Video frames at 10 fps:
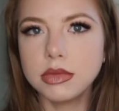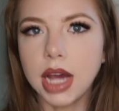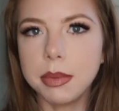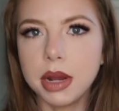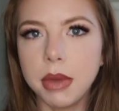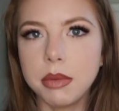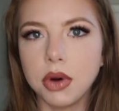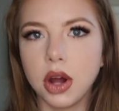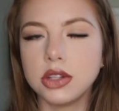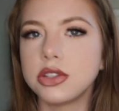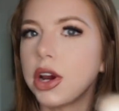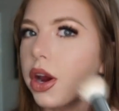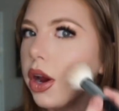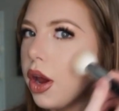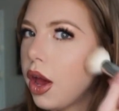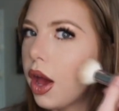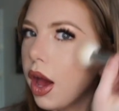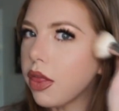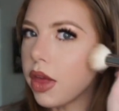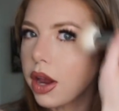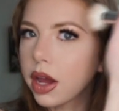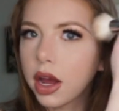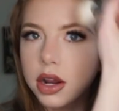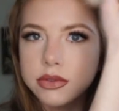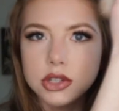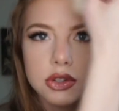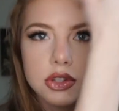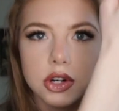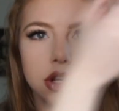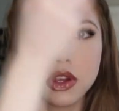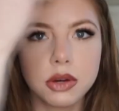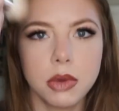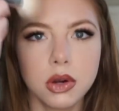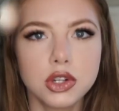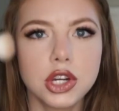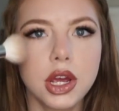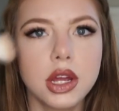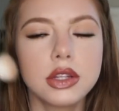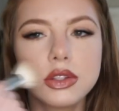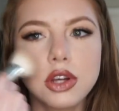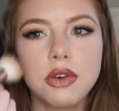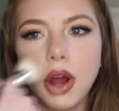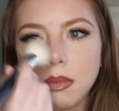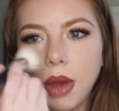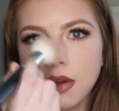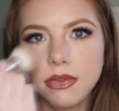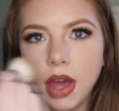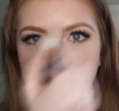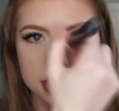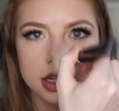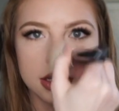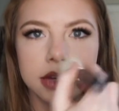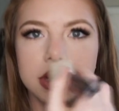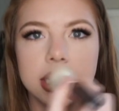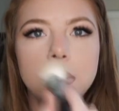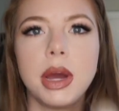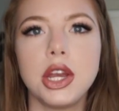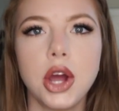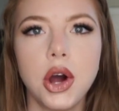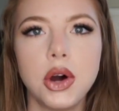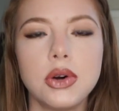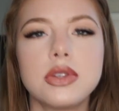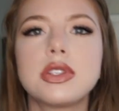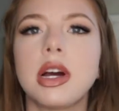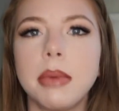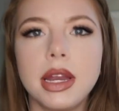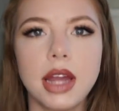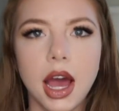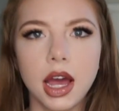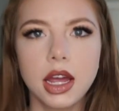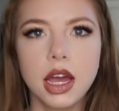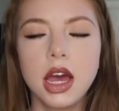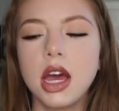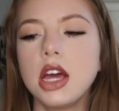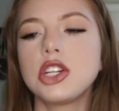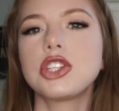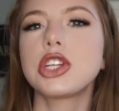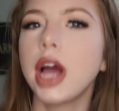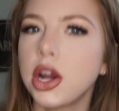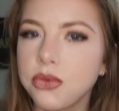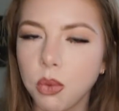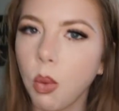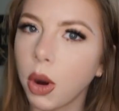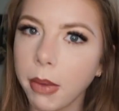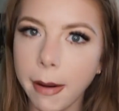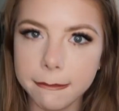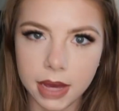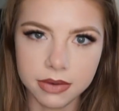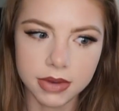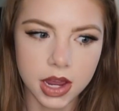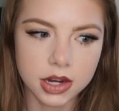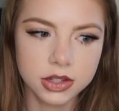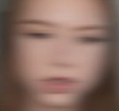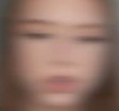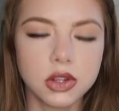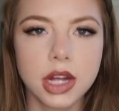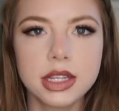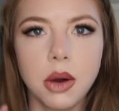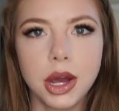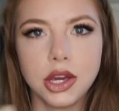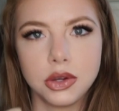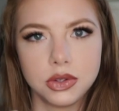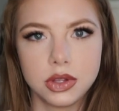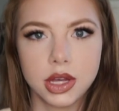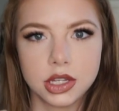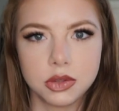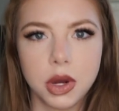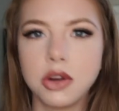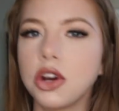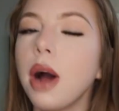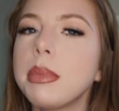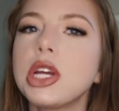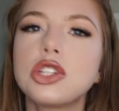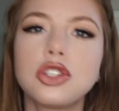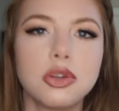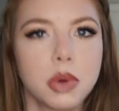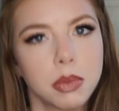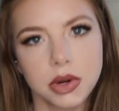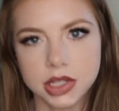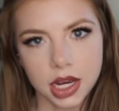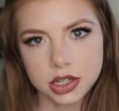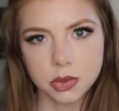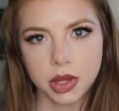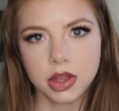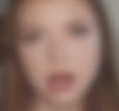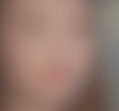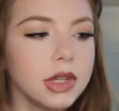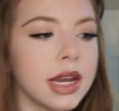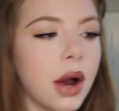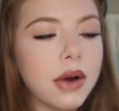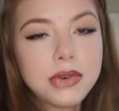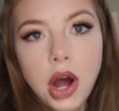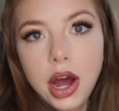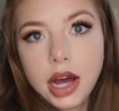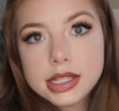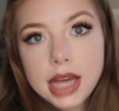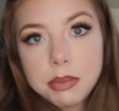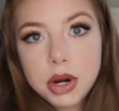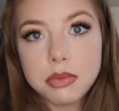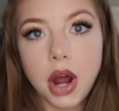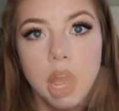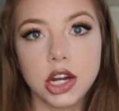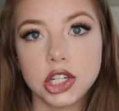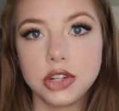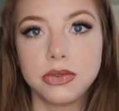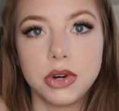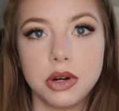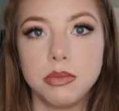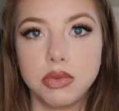tap it in my bronzer, and then I kind of do circular motions around my face and even down my nose, down my neck, just to kind of warm up my face. So that's how I use this one. You're not being super precise with it. Now I've got a separate brush for